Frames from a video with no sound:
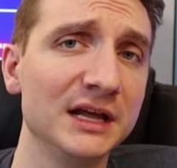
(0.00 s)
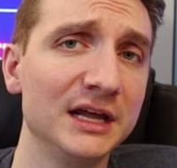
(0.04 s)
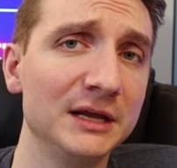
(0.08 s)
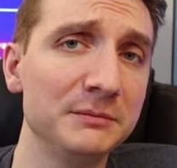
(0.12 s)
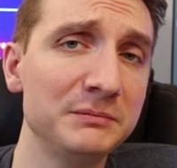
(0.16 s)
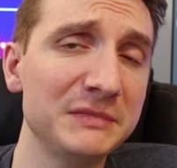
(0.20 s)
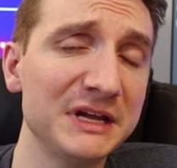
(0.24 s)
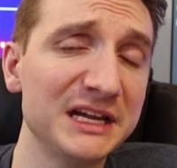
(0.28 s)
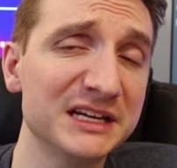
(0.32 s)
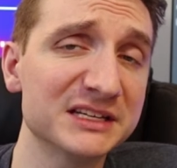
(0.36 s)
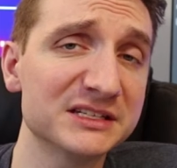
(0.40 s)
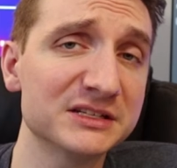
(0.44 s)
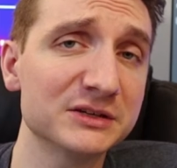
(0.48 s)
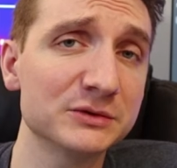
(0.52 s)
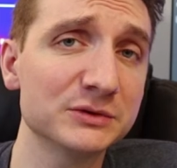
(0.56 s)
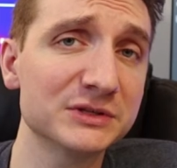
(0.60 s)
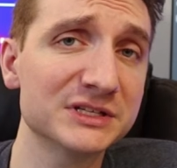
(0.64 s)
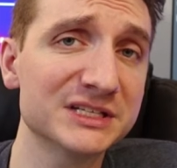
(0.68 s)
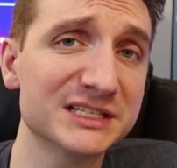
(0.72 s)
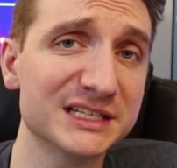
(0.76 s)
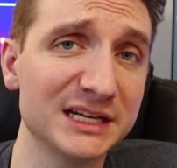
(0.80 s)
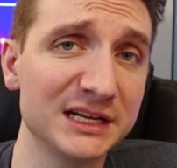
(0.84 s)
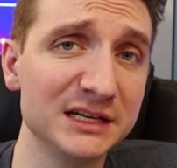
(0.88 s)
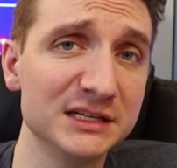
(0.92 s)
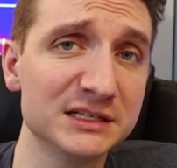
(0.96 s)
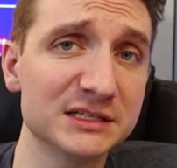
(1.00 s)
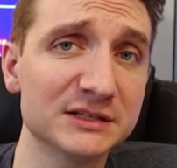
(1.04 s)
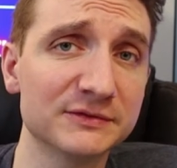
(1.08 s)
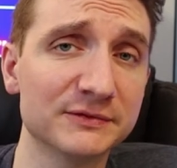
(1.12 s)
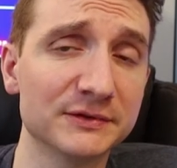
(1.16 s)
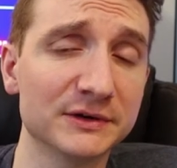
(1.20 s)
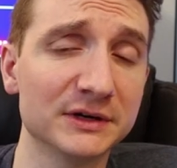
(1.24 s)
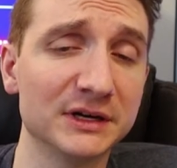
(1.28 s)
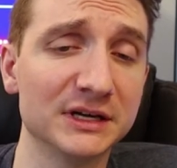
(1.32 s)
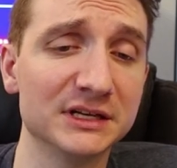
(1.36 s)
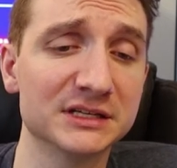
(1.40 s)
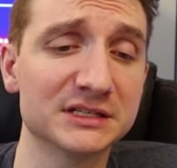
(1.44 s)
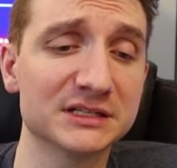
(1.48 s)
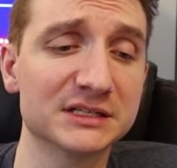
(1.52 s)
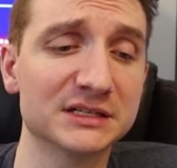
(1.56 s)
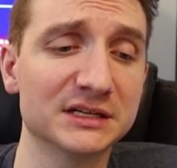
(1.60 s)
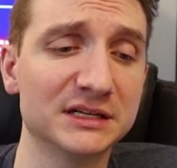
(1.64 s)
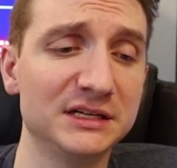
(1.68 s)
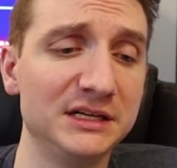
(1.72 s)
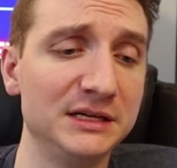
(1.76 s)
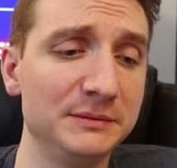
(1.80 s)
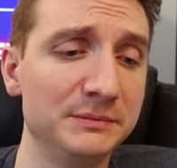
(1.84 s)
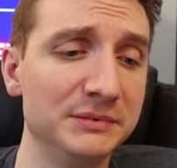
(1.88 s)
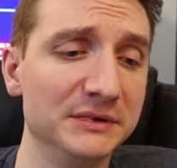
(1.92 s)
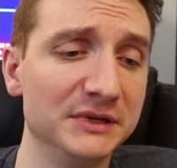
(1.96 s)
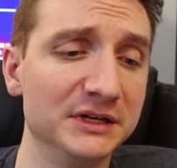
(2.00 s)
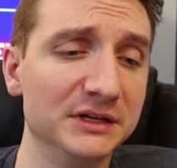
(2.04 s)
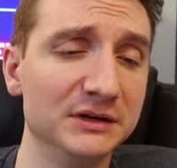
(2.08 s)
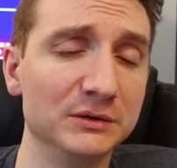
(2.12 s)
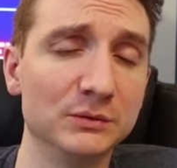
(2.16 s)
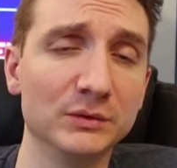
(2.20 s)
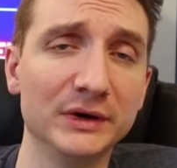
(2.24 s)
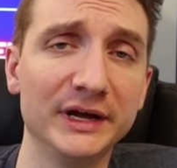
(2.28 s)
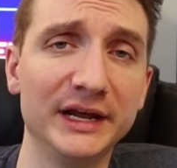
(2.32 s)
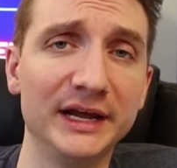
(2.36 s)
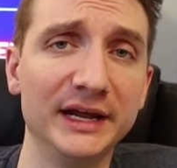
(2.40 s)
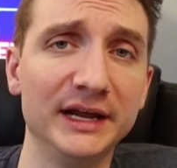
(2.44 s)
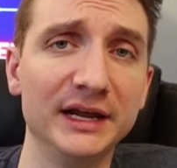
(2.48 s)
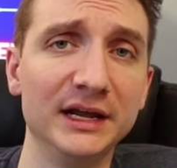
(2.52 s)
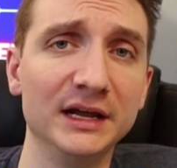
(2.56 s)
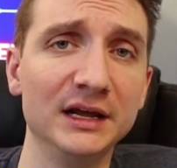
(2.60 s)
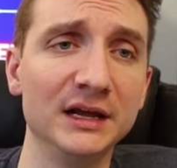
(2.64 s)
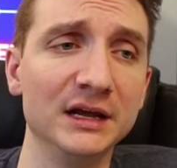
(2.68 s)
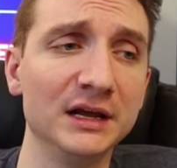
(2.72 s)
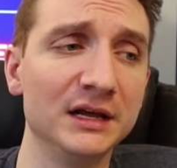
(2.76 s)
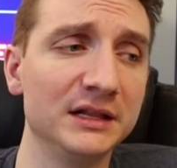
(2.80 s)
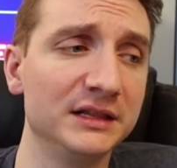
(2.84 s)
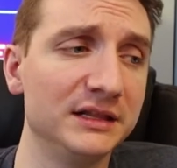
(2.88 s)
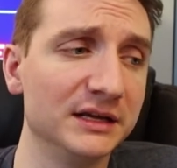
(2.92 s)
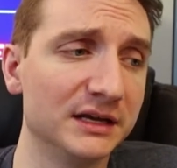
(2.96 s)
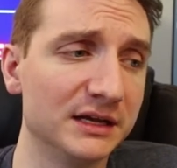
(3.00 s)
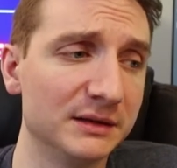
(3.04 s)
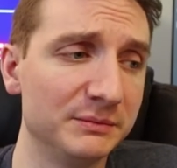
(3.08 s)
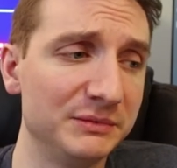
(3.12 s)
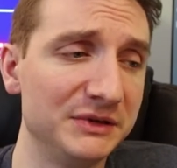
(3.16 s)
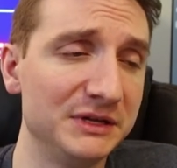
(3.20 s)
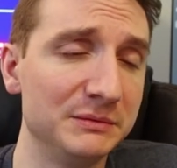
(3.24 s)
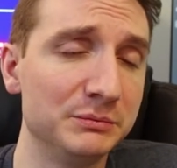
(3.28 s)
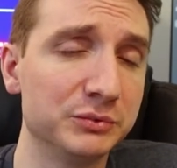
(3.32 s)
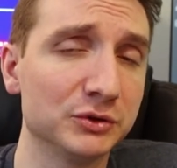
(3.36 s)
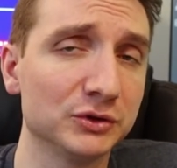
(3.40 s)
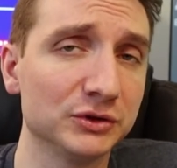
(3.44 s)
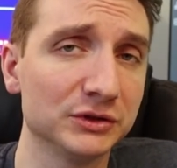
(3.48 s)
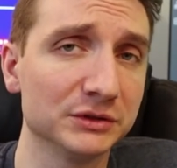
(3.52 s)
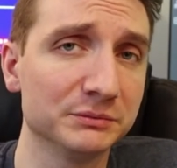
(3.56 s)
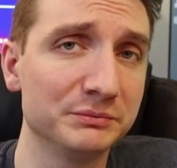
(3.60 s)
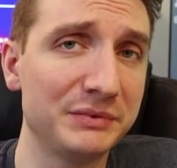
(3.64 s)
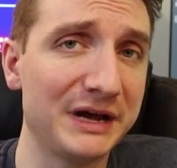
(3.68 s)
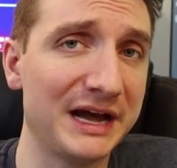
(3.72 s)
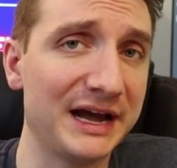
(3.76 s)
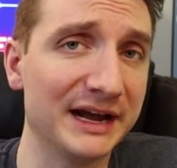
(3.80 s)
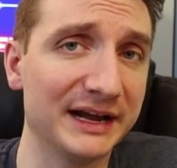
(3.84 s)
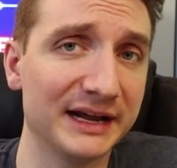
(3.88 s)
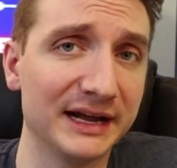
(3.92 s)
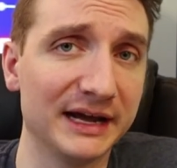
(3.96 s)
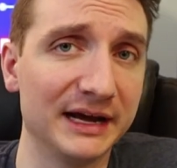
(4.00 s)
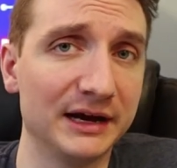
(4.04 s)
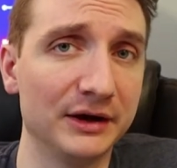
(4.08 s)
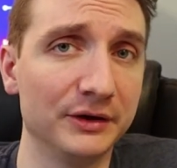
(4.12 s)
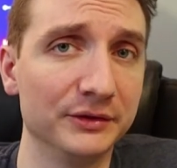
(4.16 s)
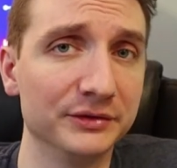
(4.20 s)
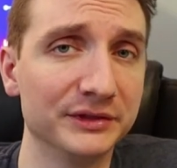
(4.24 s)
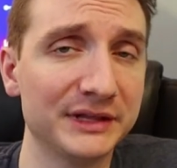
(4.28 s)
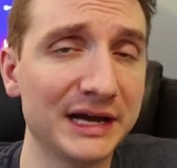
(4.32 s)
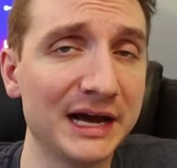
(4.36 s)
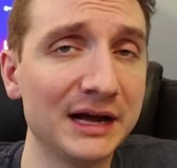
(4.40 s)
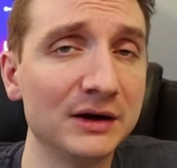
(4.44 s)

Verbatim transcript: it makes no sense for us to keep it in a way that can be pulled back out.